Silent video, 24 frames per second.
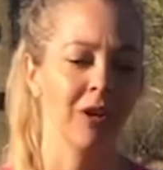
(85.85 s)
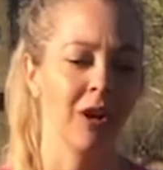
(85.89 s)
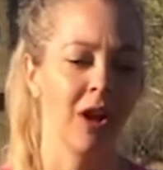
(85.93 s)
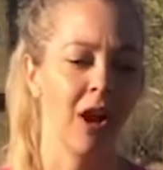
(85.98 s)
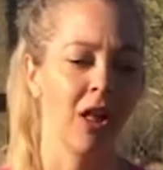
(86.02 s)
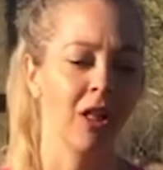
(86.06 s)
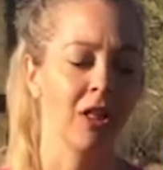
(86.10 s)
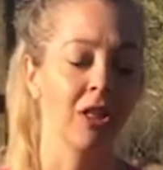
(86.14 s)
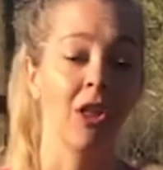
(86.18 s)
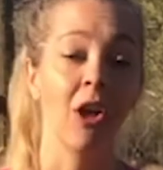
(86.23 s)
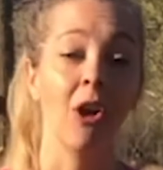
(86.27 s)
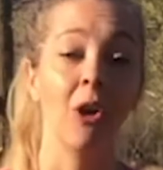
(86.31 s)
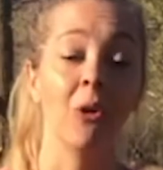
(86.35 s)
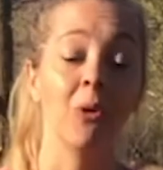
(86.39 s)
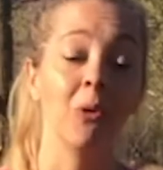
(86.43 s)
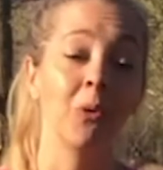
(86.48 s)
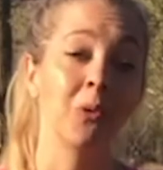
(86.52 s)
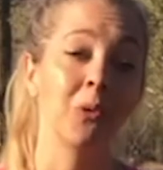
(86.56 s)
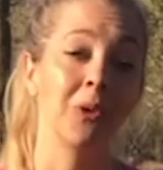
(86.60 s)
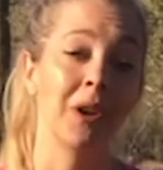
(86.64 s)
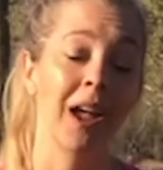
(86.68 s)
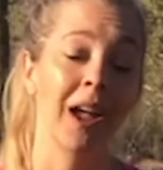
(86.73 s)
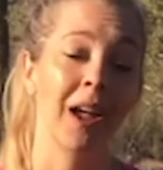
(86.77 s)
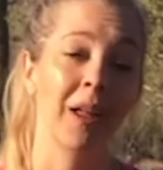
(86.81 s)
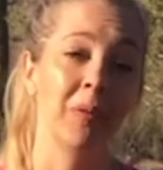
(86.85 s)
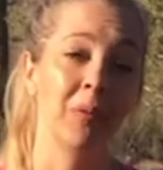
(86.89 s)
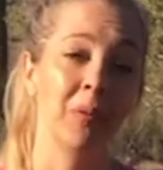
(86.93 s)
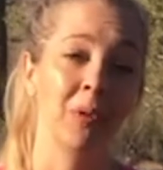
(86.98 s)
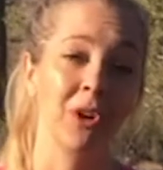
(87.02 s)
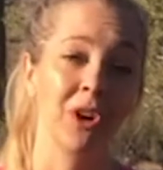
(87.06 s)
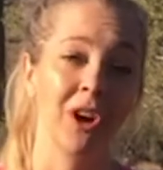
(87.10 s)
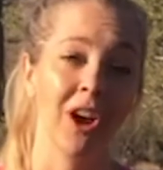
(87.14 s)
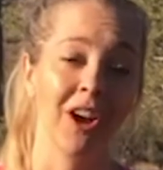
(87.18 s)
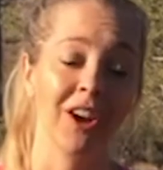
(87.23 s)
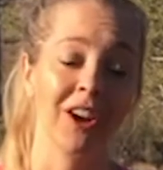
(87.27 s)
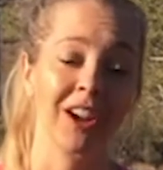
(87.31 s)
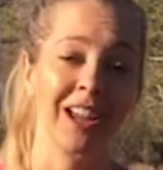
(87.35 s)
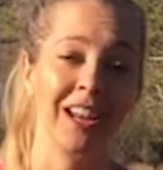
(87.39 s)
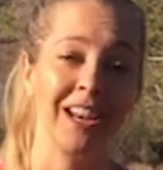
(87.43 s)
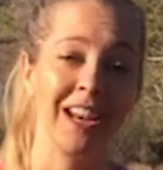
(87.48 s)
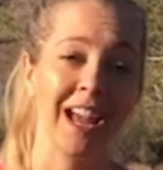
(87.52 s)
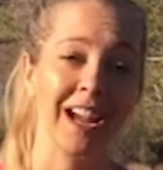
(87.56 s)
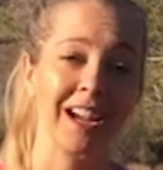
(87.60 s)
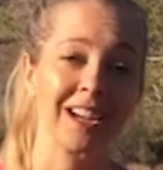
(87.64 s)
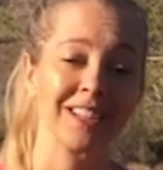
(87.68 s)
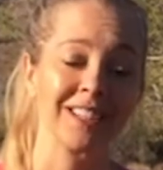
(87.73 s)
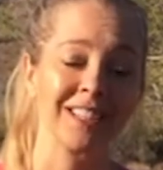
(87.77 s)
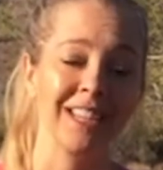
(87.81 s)
alone and we're not
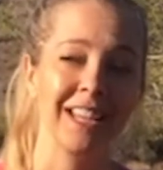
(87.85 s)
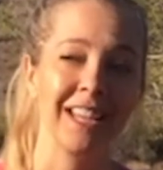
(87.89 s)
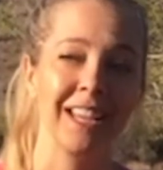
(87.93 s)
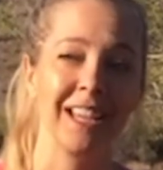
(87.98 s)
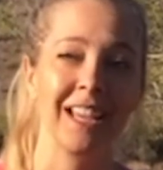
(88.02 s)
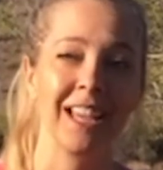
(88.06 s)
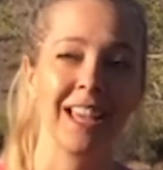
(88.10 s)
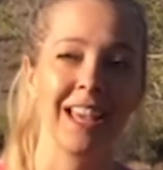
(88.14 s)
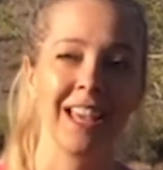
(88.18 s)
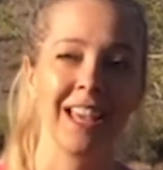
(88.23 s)
connecting.